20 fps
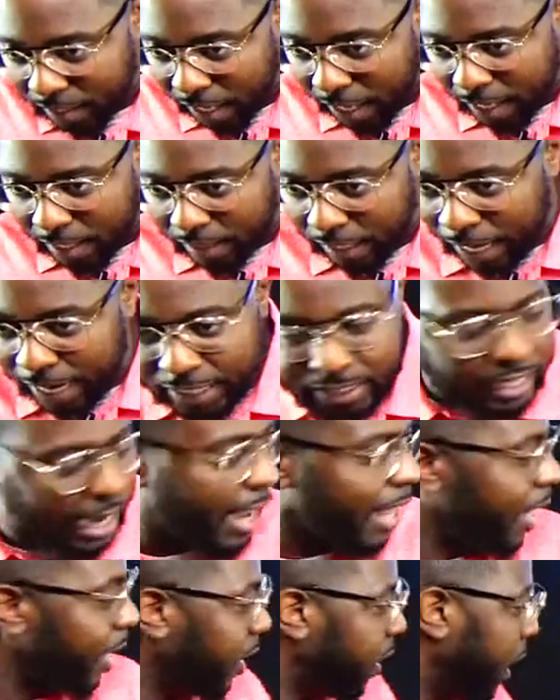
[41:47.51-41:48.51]
that. Like it's, not,
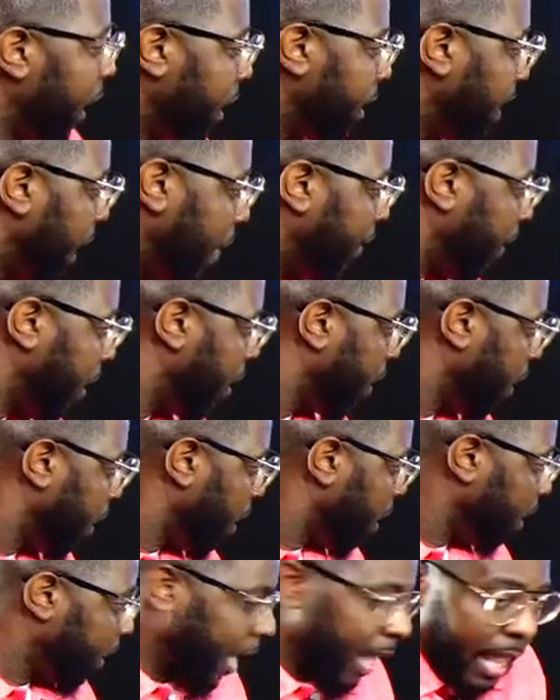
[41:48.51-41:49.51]
it's, it's never
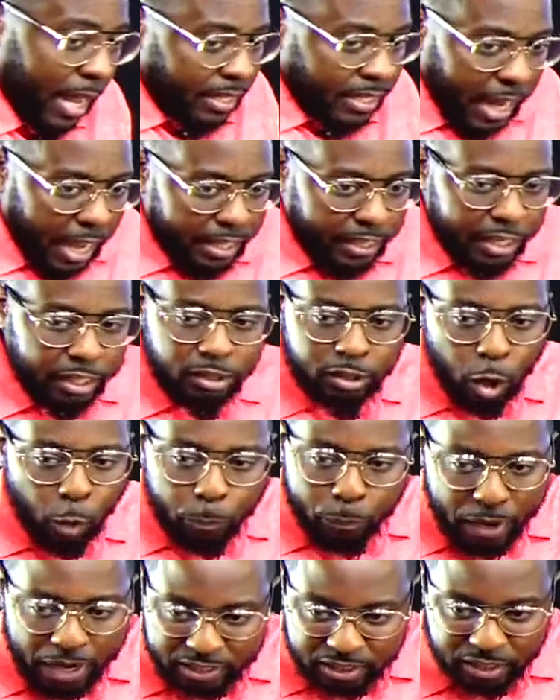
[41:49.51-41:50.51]
like that's not. There's no
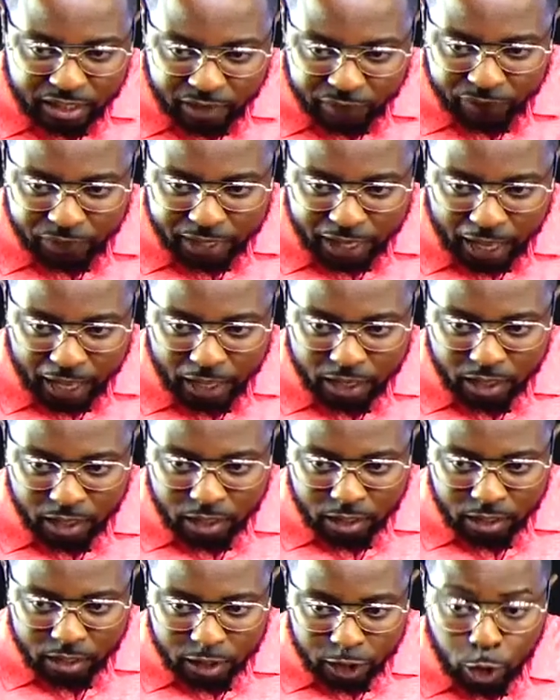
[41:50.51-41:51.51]
precedent for that.
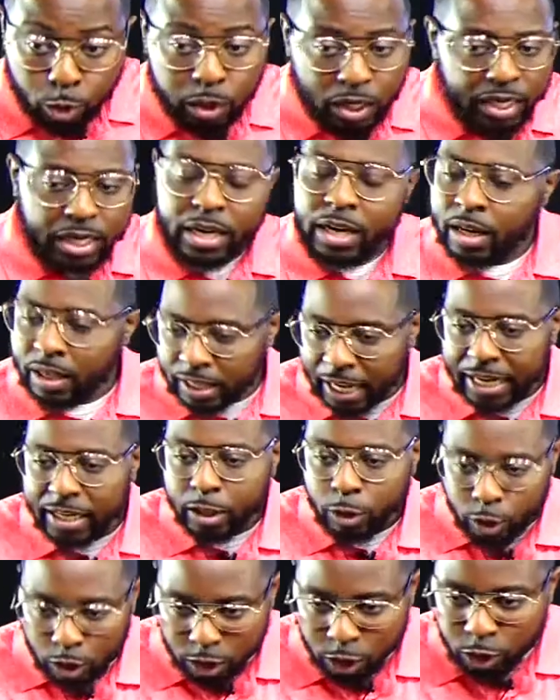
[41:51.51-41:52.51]
You look at
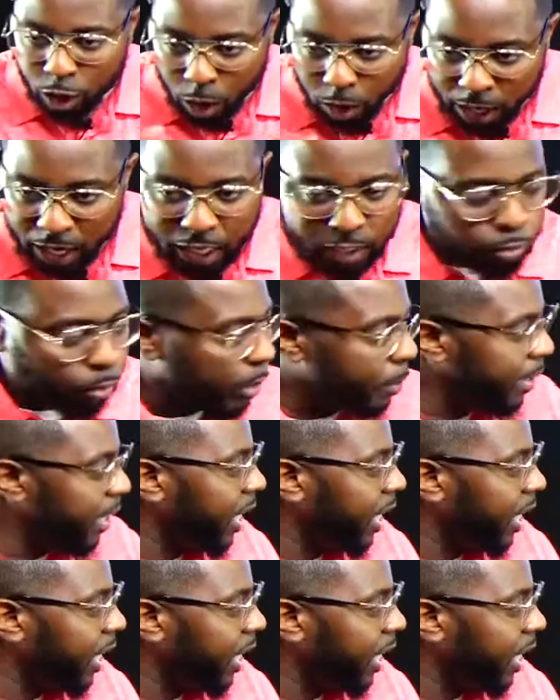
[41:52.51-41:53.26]
like you know us. We would be